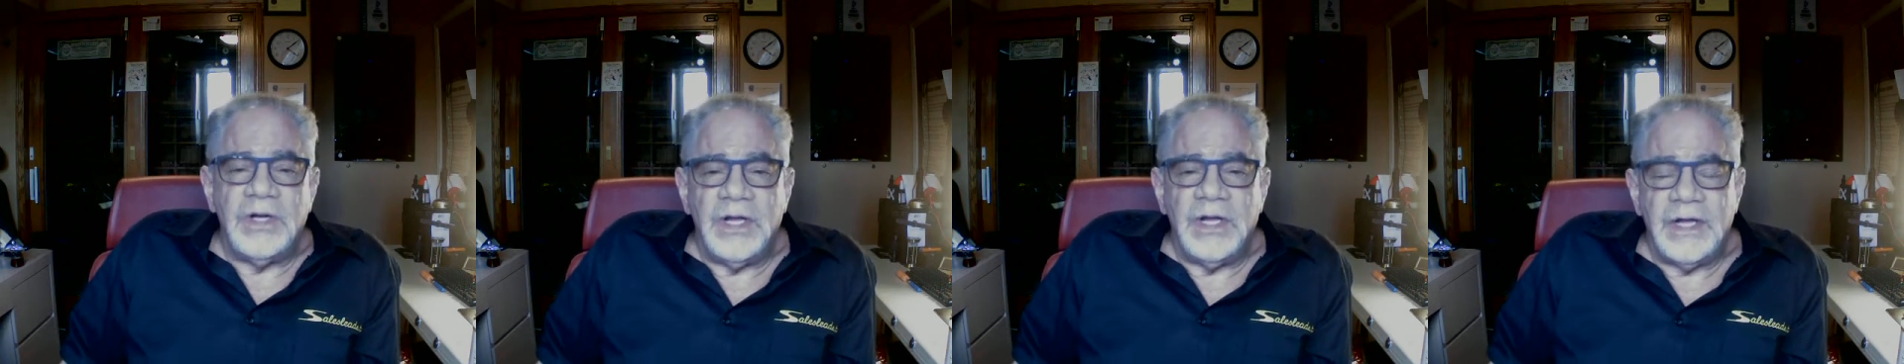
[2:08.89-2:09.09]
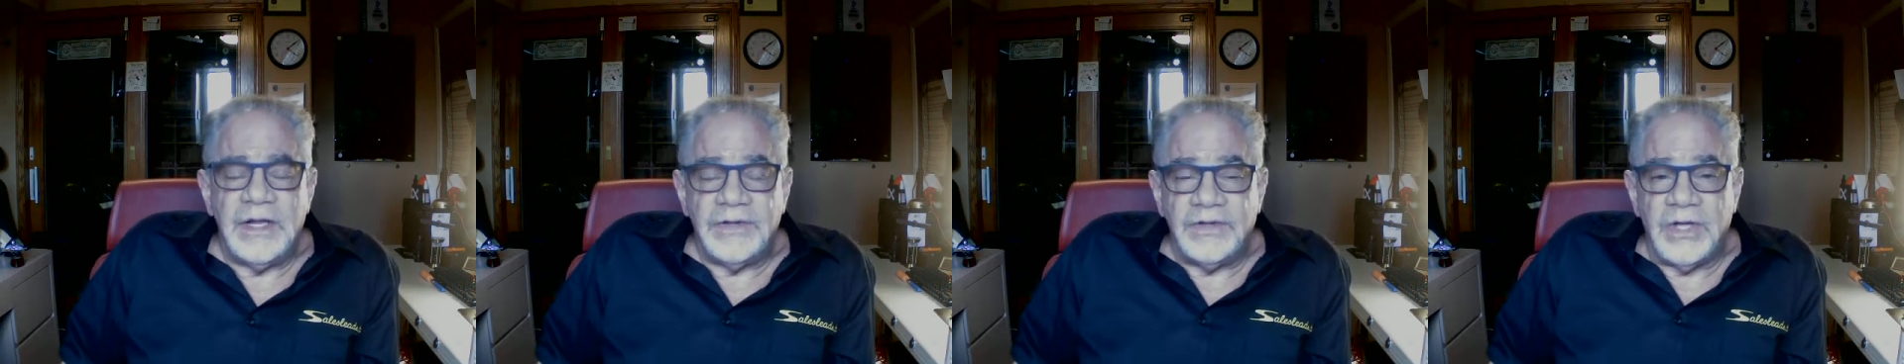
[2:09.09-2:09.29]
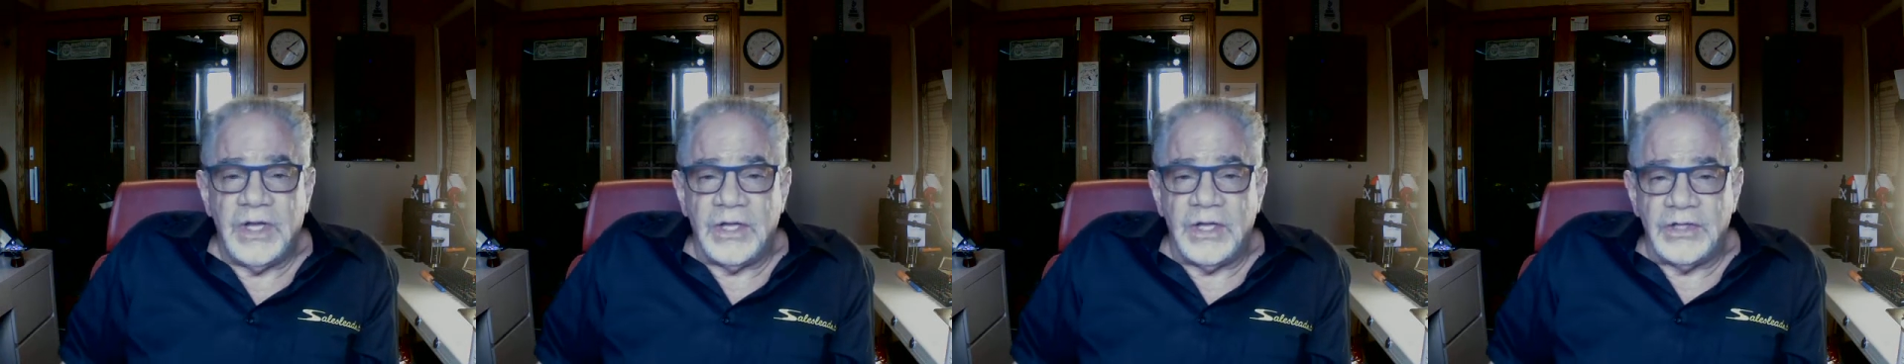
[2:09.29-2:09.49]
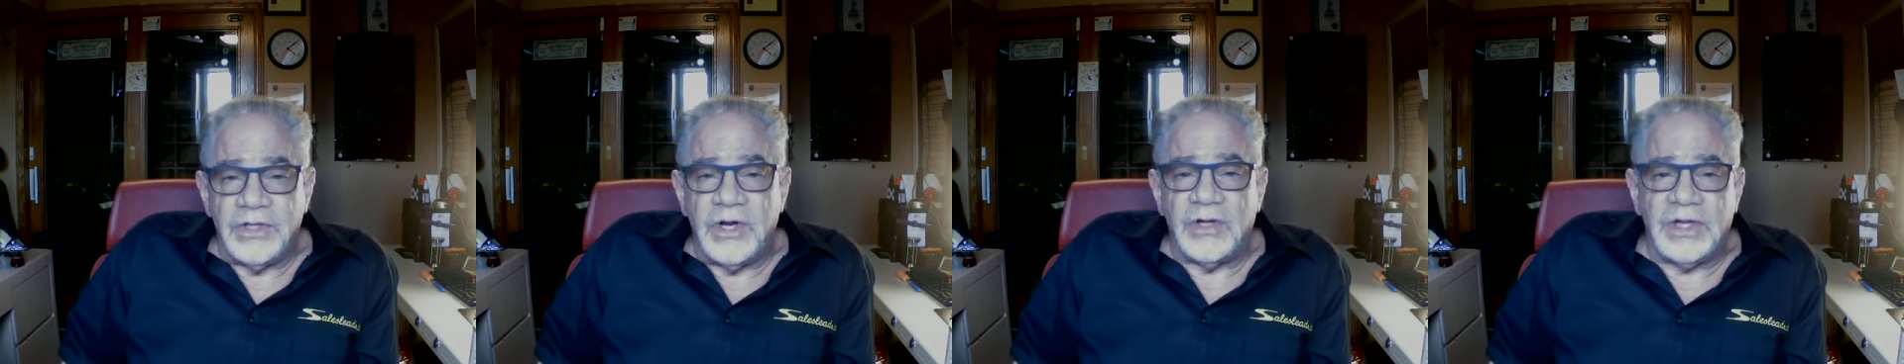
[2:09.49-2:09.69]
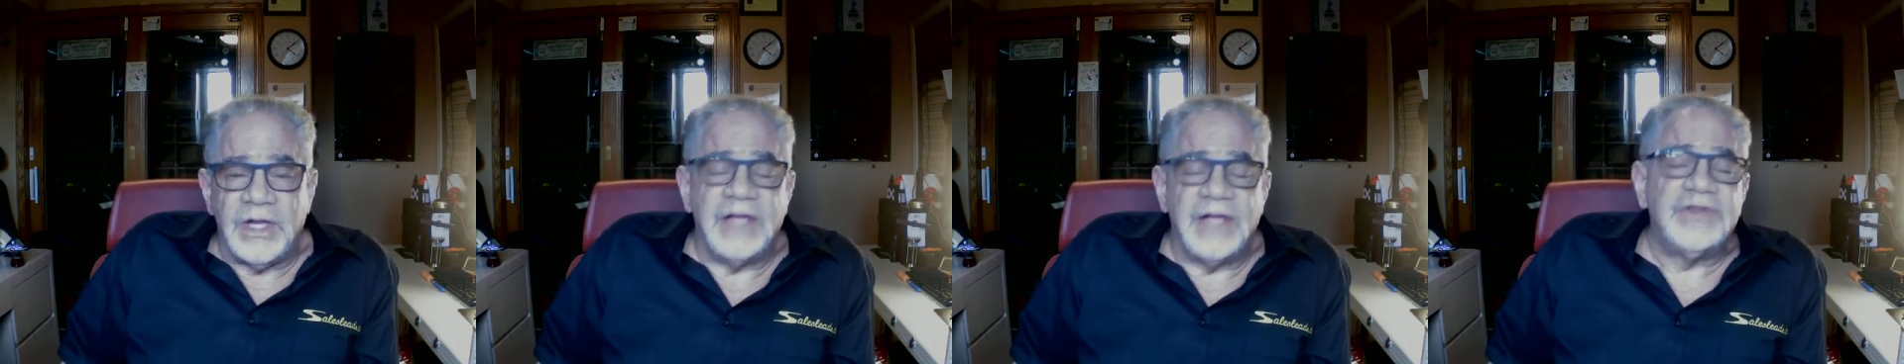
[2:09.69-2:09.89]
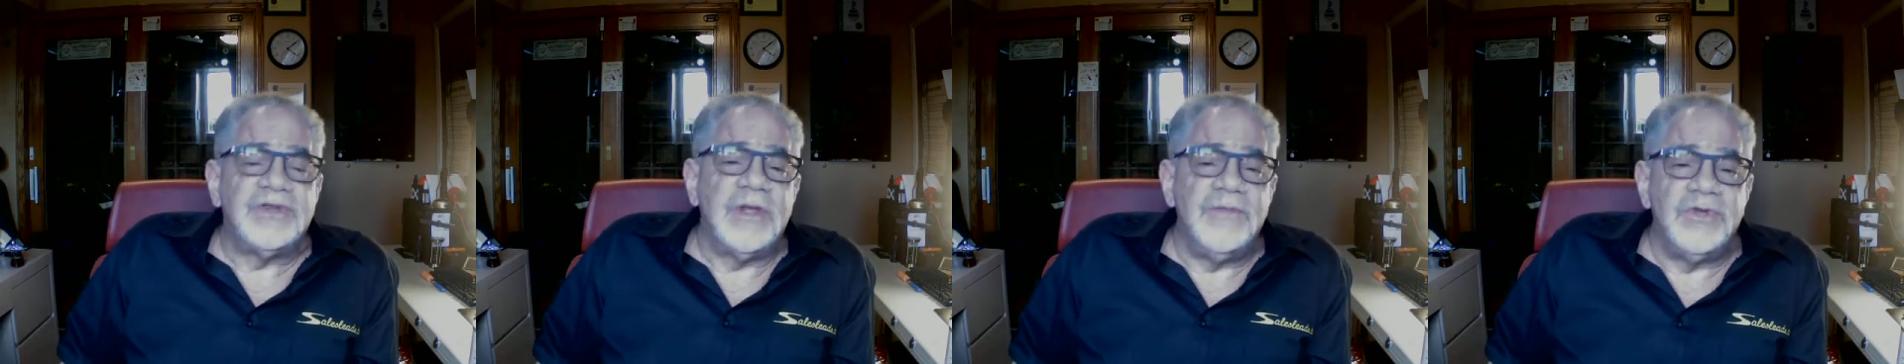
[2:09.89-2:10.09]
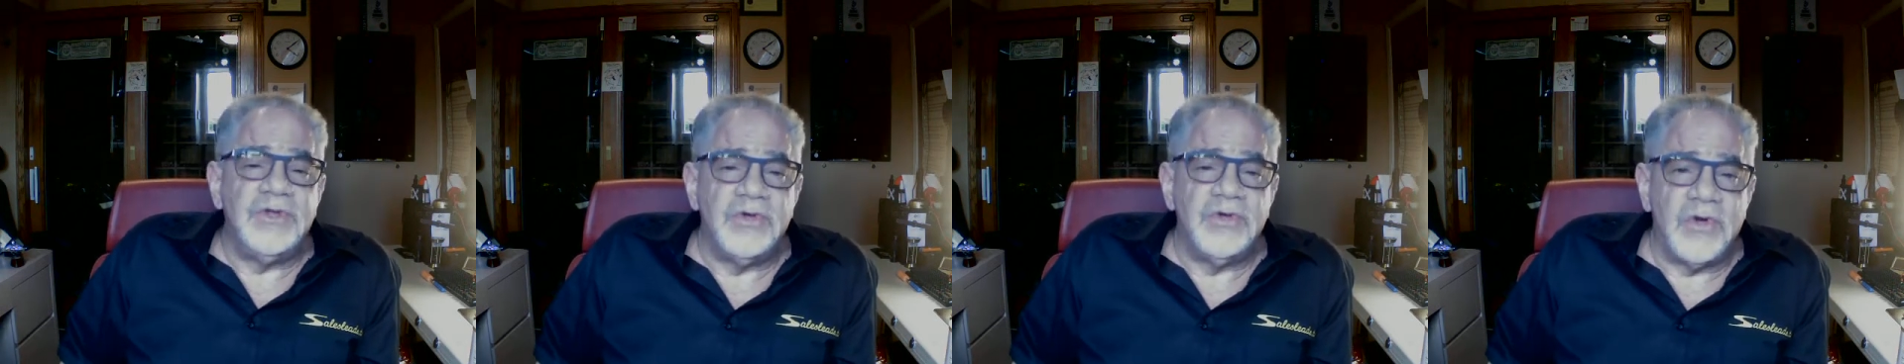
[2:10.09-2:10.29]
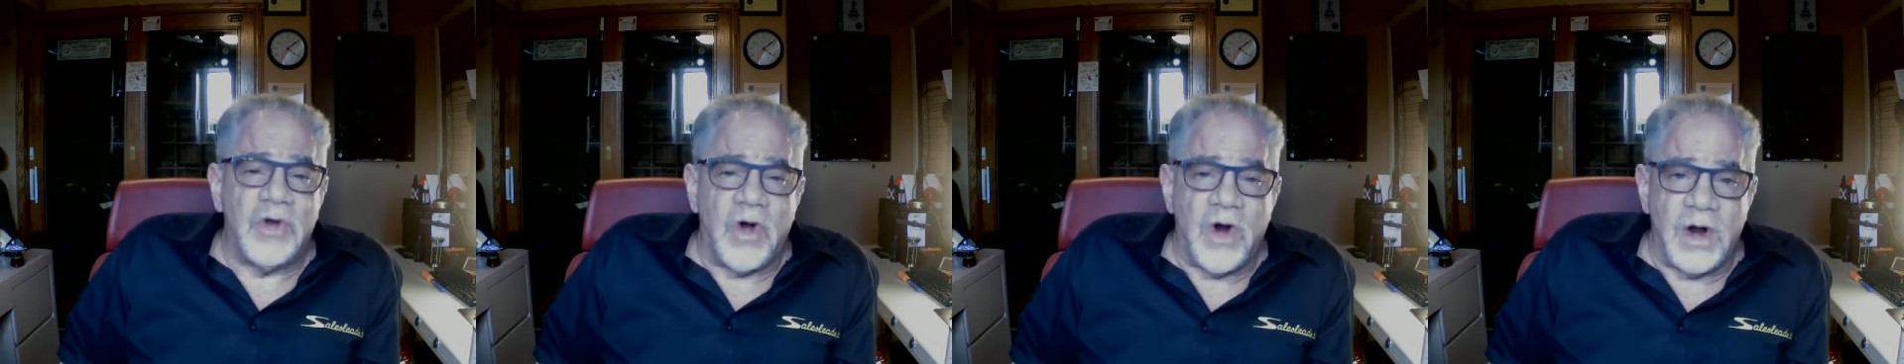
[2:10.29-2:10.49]
And let them
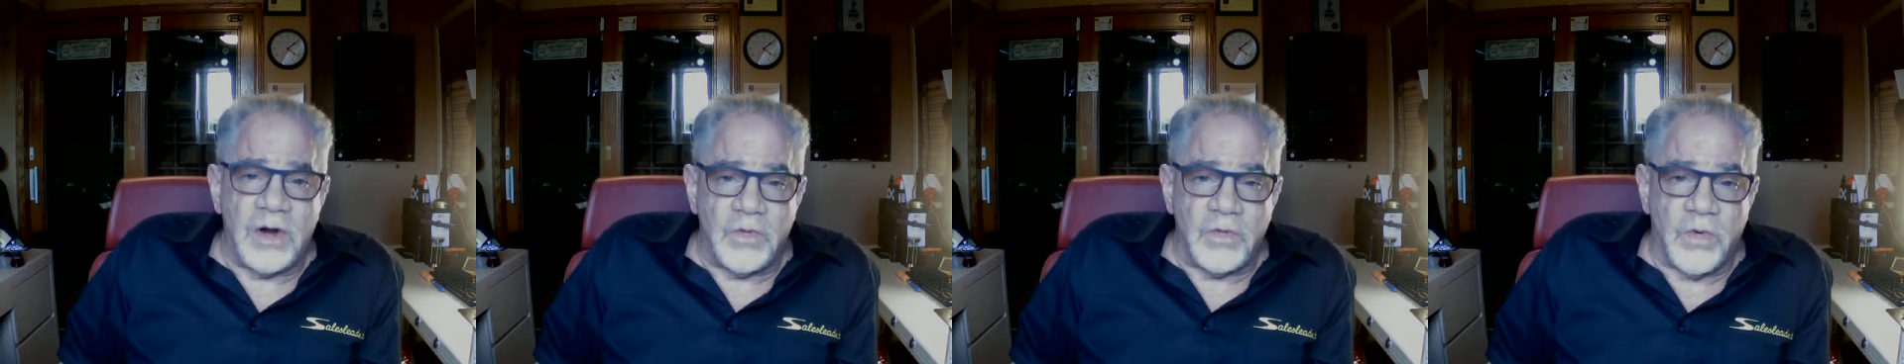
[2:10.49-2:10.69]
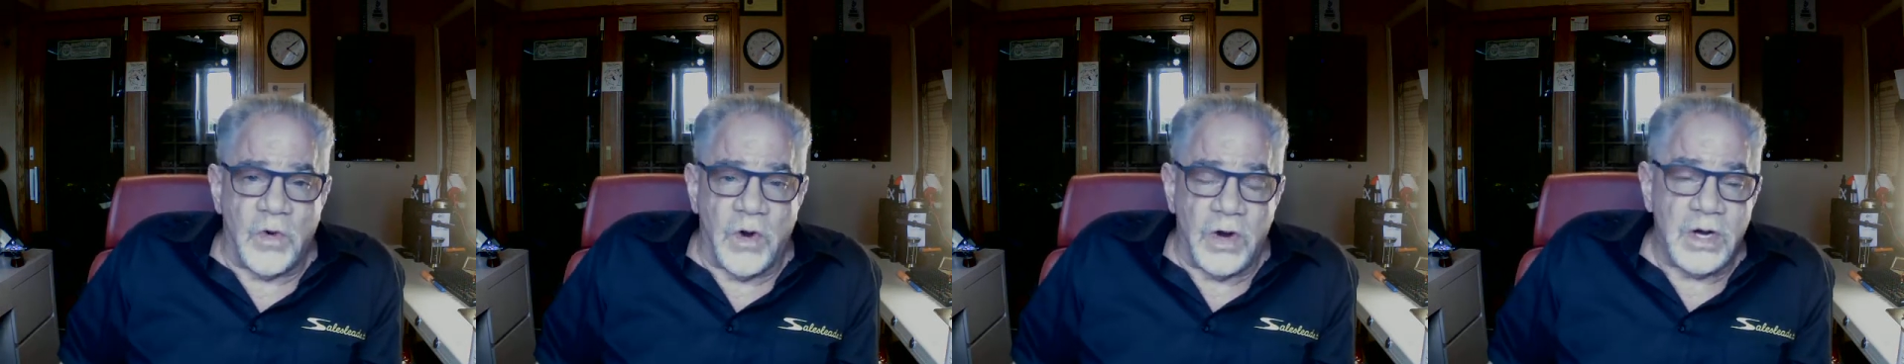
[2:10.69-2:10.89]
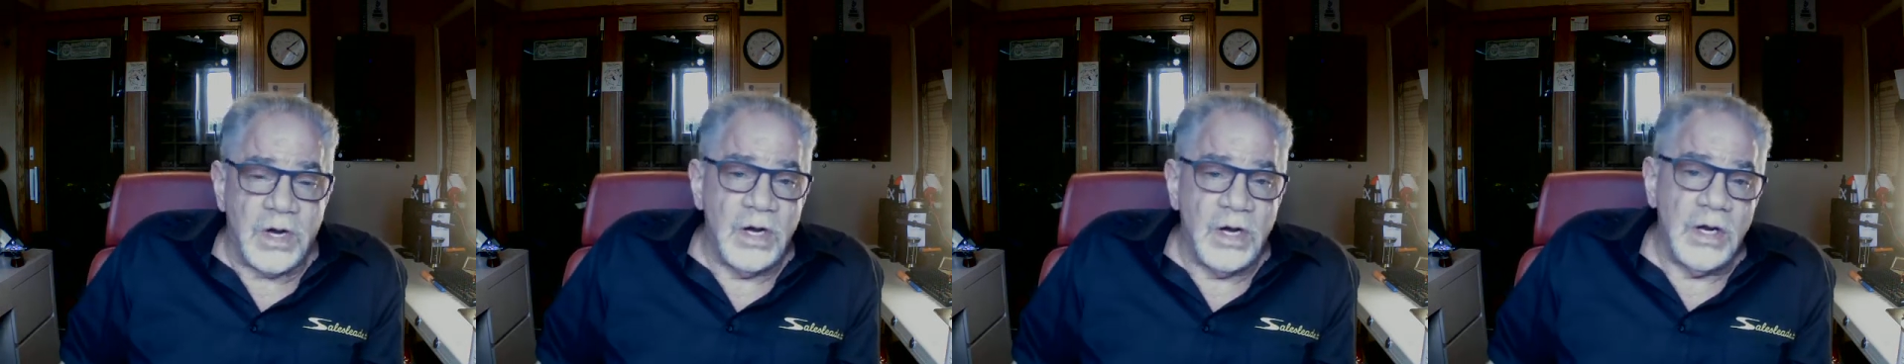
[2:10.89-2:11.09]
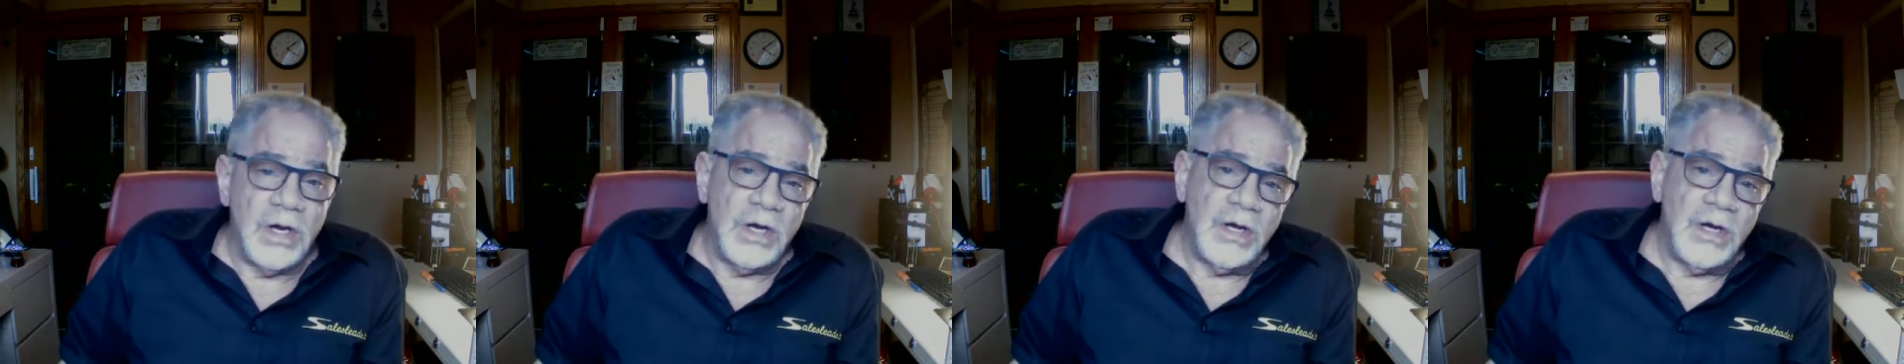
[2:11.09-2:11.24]
do the hard work.